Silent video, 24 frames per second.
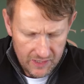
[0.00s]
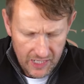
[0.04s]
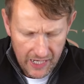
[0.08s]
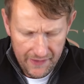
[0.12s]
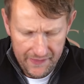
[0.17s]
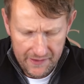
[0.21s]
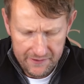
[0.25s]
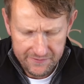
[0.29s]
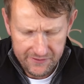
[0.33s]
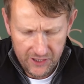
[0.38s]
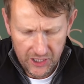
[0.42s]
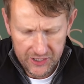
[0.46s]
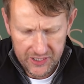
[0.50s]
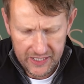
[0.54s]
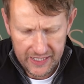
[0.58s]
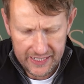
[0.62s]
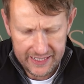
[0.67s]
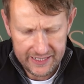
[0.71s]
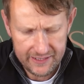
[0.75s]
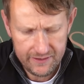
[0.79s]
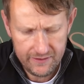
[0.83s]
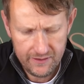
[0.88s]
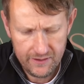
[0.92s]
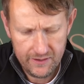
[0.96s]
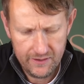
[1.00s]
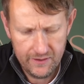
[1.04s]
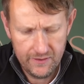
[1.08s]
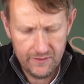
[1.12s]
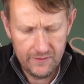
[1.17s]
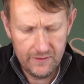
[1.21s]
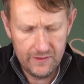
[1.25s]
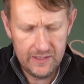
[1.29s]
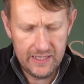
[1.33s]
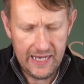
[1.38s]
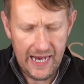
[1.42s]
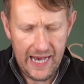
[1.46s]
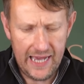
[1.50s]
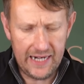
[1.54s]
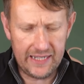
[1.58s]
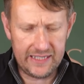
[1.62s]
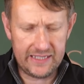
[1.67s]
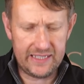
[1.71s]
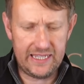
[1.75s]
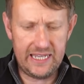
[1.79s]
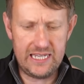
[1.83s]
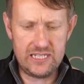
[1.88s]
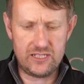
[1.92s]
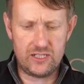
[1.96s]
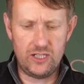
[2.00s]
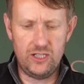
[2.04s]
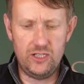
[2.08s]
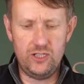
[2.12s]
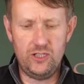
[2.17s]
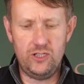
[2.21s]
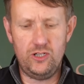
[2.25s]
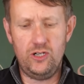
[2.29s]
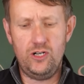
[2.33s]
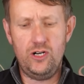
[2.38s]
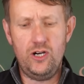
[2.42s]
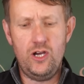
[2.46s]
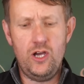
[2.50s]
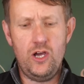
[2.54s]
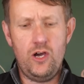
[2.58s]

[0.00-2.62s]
And then finally, Allen keys galore,